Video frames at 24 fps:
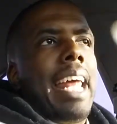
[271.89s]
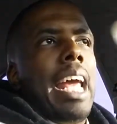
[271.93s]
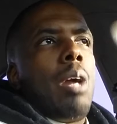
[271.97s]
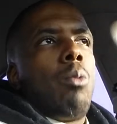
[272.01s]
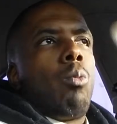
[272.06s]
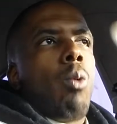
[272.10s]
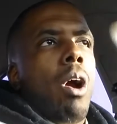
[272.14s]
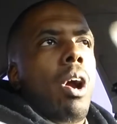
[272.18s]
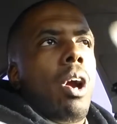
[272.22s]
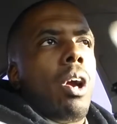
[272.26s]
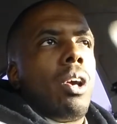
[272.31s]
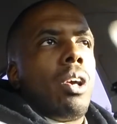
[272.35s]
they
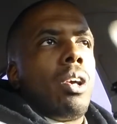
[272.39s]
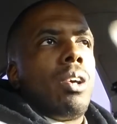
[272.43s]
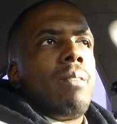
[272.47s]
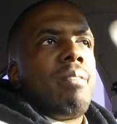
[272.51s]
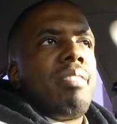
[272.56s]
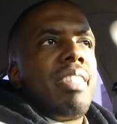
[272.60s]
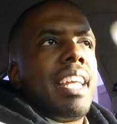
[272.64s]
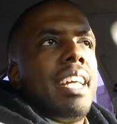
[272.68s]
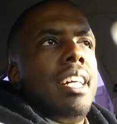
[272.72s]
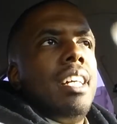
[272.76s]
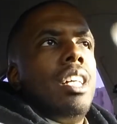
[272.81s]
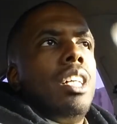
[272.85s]
were
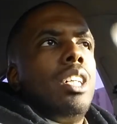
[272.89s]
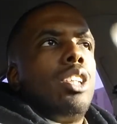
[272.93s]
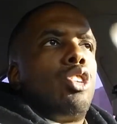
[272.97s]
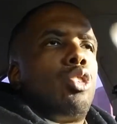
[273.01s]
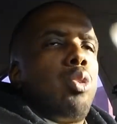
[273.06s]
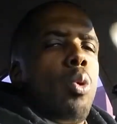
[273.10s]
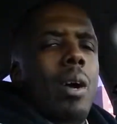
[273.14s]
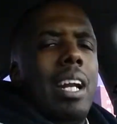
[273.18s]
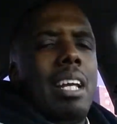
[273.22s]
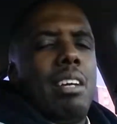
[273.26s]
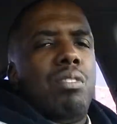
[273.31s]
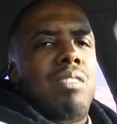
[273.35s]

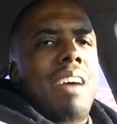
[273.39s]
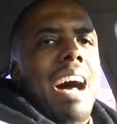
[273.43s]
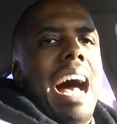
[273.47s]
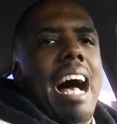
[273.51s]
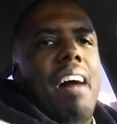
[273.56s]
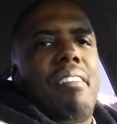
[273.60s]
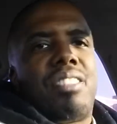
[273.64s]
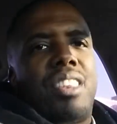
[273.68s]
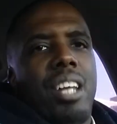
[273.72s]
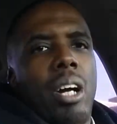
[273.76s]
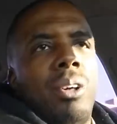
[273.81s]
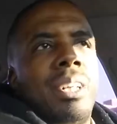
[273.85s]

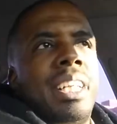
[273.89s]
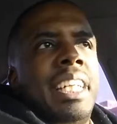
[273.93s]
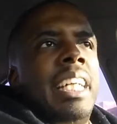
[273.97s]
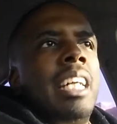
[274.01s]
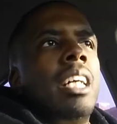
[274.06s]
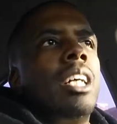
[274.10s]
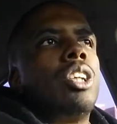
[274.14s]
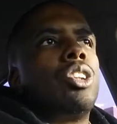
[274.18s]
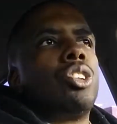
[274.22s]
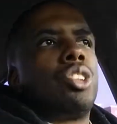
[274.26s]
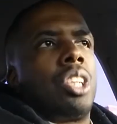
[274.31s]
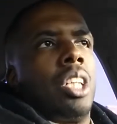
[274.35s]
25, 30
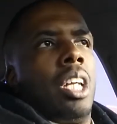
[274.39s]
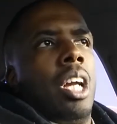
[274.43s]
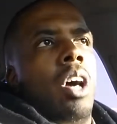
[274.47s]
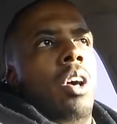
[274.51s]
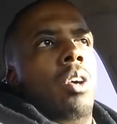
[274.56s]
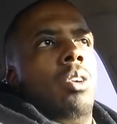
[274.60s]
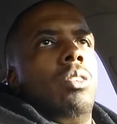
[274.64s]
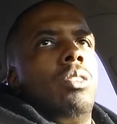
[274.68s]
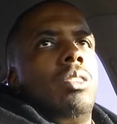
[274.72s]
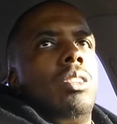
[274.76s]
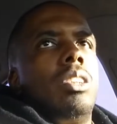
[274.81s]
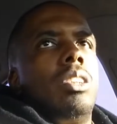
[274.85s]
years ago,